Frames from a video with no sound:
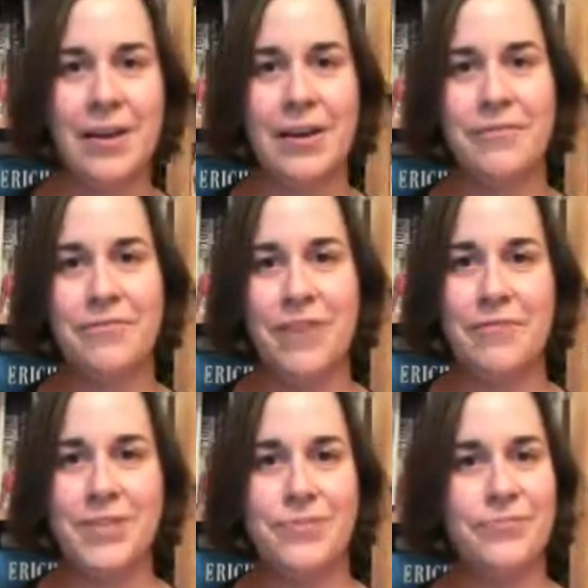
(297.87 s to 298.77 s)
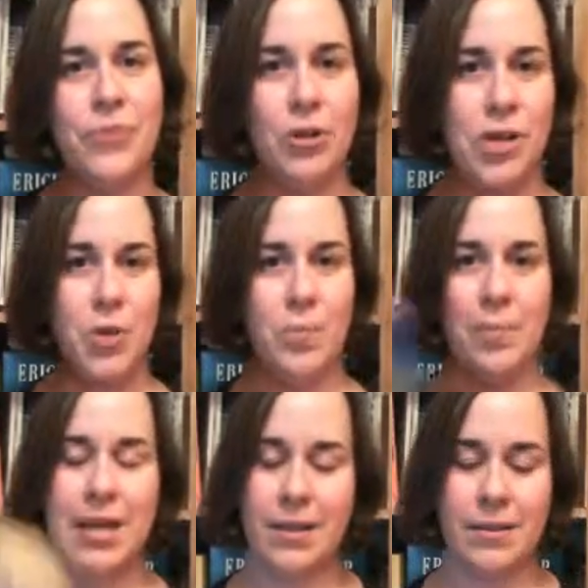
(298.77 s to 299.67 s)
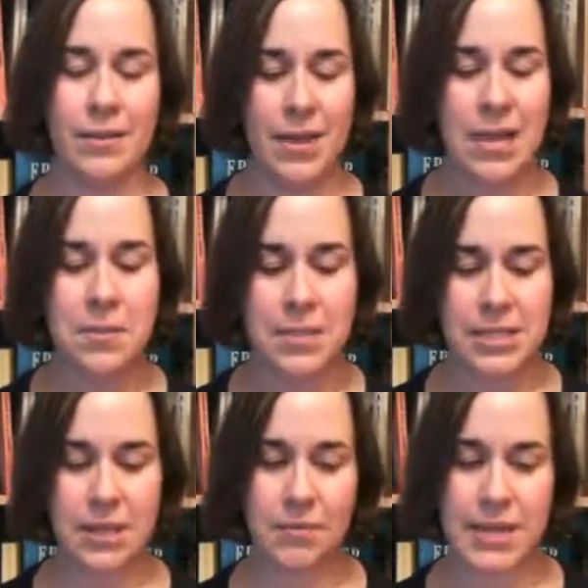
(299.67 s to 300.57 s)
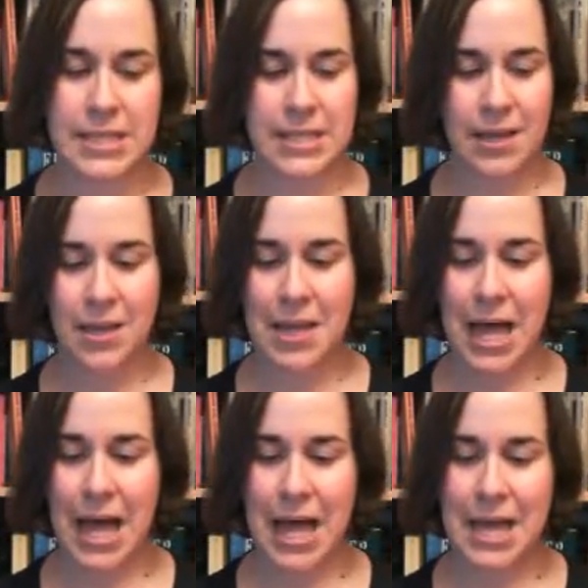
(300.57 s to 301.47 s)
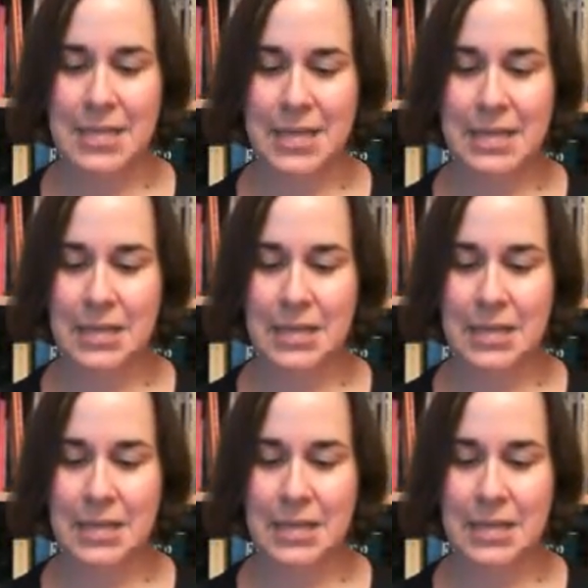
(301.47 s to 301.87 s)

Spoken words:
favourite volume in the series, and it